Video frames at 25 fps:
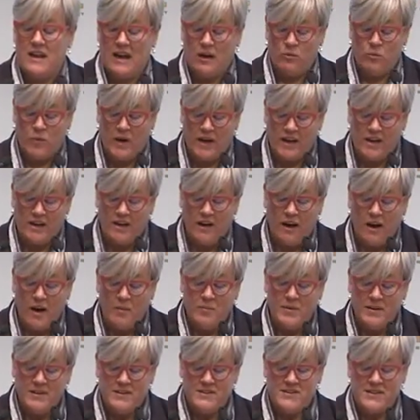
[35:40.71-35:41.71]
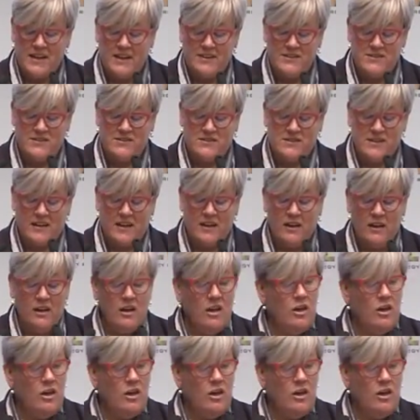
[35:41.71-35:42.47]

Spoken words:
and where carbon intensity